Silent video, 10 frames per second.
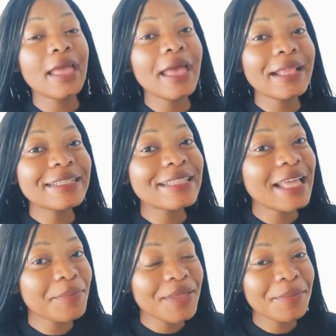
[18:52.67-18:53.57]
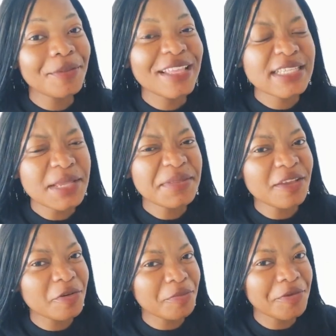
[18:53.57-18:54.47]
And there are people. There's
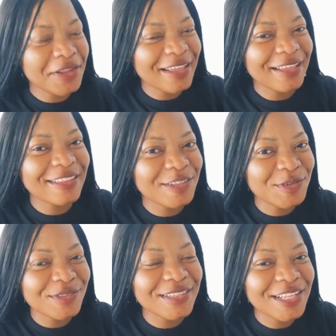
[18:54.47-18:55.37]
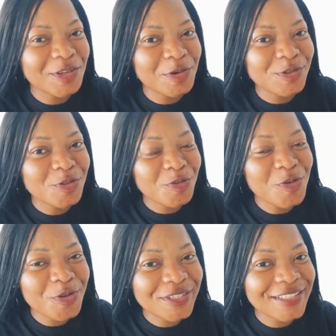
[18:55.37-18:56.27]
something on board again though that goes
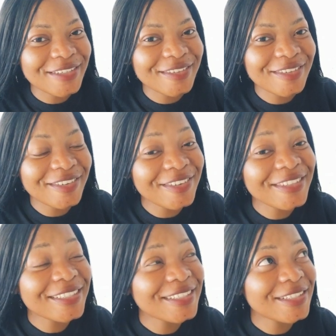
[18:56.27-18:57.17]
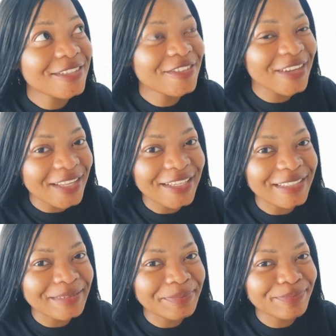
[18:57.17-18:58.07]
cross cross
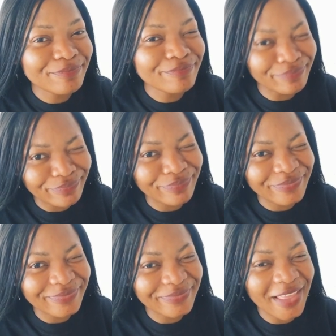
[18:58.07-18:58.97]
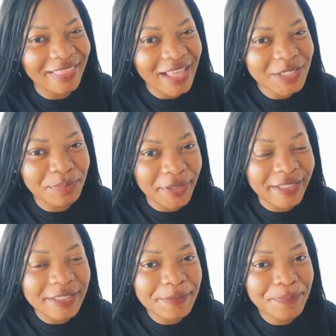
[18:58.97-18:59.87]
training. Mm-hmm. That
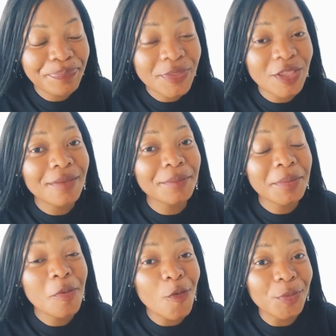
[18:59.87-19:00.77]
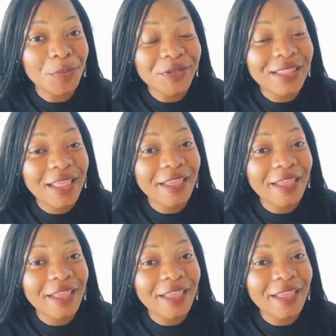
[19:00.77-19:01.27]
means people on board they